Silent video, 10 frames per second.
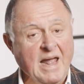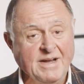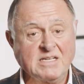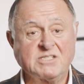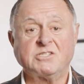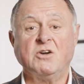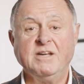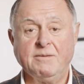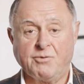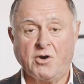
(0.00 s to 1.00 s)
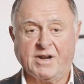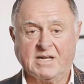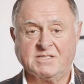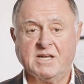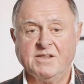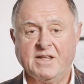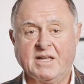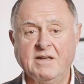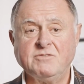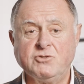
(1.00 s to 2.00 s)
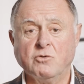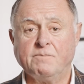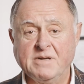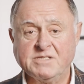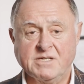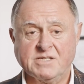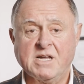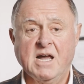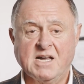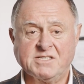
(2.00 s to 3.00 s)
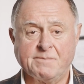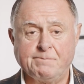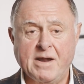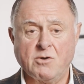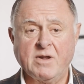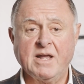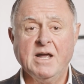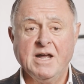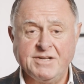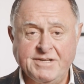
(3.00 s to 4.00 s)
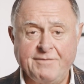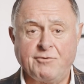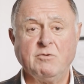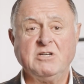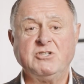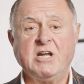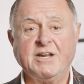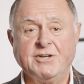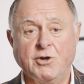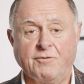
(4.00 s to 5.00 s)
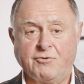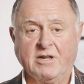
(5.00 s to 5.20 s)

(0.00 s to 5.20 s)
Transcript: and exciting products that give your business a superior, differentiated offer.